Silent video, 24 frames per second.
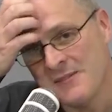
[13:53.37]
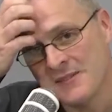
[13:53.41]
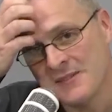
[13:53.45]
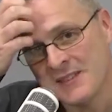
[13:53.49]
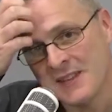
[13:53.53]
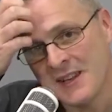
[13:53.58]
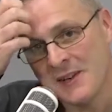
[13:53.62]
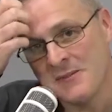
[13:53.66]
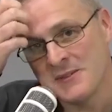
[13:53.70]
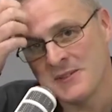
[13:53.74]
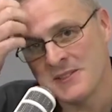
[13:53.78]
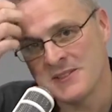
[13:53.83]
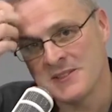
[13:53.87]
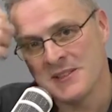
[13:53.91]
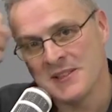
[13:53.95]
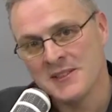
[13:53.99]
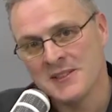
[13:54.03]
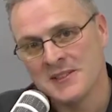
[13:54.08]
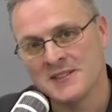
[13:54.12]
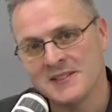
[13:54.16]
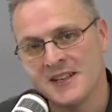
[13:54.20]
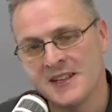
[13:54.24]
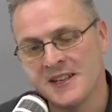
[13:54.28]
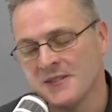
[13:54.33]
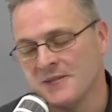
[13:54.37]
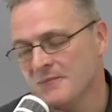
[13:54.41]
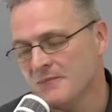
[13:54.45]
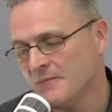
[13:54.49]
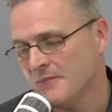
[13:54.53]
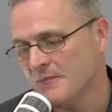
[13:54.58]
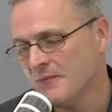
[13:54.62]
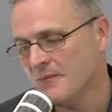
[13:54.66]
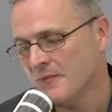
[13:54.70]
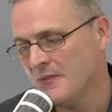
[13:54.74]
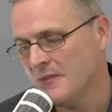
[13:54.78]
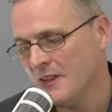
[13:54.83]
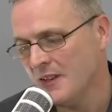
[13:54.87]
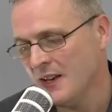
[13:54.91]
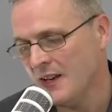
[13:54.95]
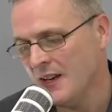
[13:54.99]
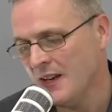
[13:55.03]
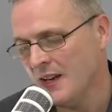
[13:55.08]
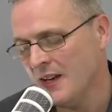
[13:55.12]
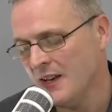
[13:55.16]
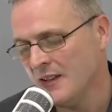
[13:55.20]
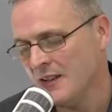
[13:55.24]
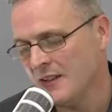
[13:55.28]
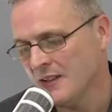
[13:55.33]
that was Thursday,
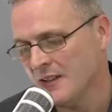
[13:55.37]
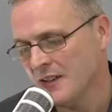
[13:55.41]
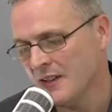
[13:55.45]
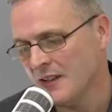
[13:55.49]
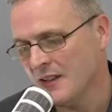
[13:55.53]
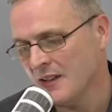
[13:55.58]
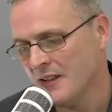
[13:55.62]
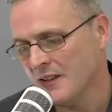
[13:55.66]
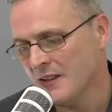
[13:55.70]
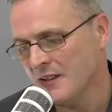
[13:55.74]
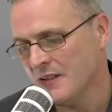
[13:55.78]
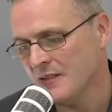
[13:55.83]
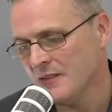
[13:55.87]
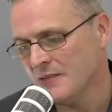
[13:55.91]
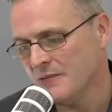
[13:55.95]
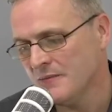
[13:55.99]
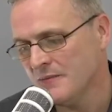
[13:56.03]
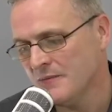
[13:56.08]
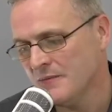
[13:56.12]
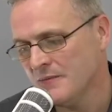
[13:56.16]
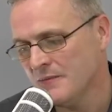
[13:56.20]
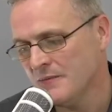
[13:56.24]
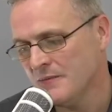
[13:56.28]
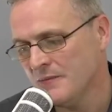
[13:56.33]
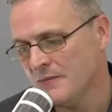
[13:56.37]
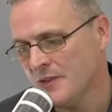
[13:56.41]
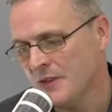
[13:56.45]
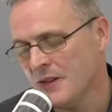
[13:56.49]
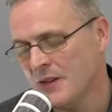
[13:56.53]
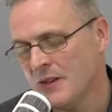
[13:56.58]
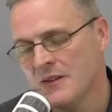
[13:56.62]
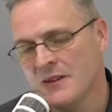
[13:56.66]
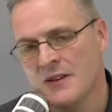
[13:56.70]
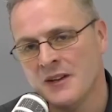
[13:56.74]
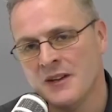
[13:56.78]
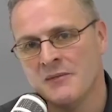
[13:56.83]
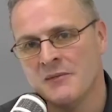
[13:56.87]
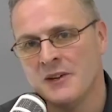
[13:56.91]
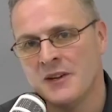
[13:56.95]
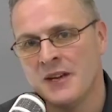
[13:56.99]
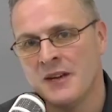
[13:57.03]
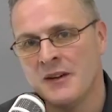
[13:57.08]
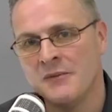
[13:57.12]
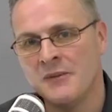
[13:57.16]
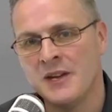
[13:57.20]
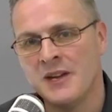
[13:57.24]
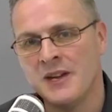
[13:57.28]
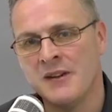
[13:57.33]
and
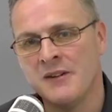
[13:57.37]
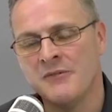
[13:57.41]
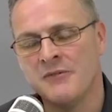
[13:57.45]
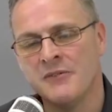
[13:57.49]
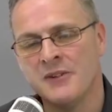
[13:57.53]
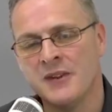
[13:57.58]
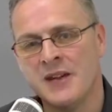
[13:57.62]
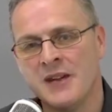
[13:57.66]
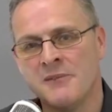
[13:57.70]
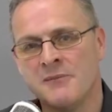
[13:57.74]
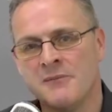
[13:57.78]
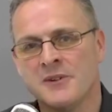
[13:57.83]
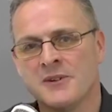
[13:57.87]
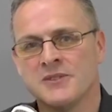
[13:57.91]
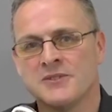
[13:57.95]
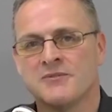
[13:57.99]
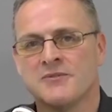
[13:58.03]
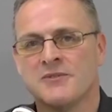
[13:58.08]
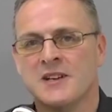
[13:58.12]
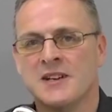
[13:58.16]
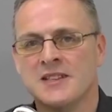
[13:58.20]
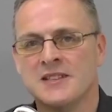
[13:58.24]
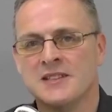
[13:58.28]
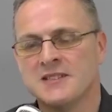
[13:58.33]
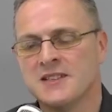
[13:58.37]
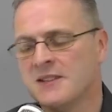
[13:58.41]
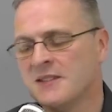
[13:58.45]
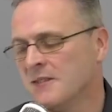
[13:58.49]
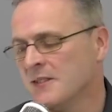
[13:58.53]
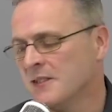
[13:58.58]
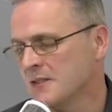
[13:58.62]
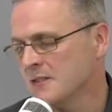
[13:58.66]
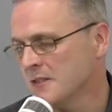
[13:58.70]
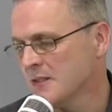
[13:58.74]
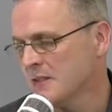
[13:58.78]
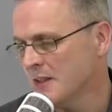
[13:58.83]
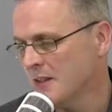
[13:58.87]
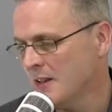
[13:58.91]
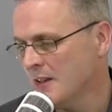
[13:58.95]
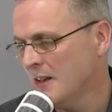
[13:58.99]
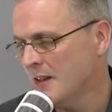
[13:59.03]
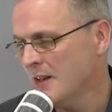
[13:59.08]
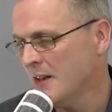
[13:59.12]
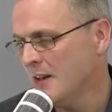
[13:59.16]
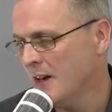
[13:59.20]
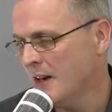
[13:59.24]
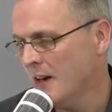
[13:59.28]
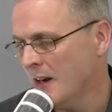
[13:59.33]
it was really serious.
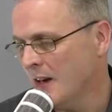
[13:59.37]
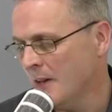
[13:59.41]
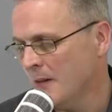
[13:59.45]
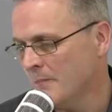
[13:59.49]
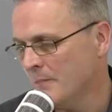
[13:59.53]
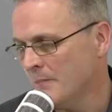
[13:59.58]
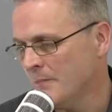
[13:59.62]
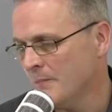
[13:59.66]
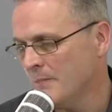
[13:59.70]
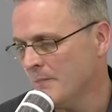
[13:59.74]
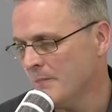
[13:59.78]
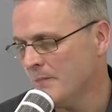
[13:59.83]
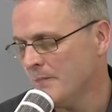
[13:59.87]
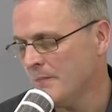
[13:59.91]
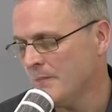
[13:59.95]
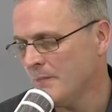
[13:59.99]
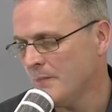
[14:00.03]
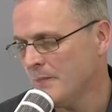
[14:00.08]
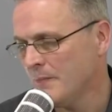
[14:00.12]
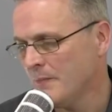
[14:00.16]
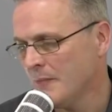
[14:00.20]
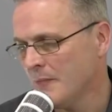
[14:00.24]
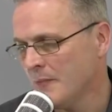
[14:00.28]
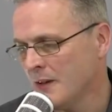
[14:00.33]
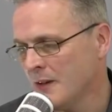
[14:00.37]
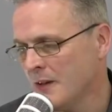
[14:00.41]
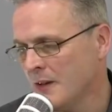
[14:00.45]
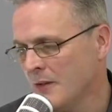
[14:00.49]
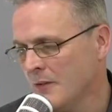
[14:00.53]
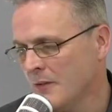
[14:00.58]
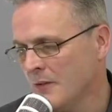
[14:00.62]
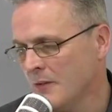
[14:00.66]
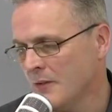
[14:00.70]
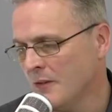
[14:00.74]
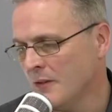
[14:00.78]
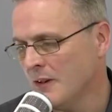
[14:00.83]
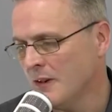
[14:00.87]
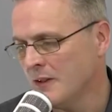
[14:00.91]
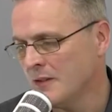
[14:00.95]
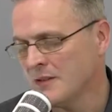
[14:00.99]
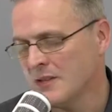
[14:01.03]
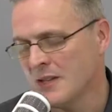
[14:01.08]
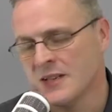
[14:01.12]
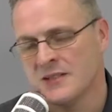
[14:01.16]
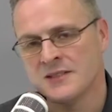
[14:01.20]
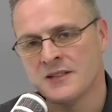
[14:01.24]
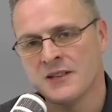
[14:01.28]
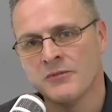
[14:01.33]

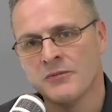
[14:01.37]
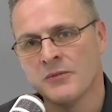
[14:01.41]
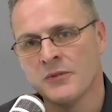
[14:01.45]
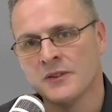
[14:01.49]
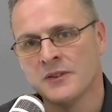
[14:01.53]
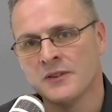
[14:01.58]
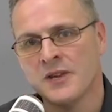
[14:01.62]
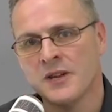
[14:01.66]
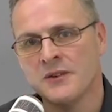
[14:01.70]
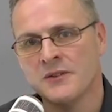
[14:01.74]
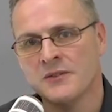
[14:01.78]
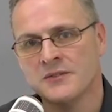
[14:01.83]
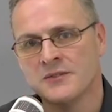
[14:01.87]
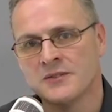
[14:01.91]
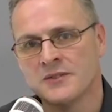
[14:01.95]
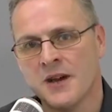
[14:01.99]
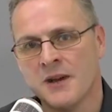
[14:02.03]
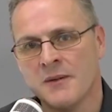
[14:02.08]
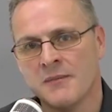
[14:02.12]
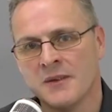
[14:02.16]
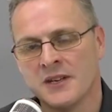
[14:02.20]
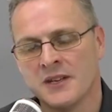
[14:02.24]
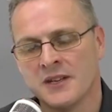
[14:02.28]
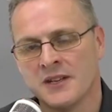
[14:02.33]
As everyone knows, I'm in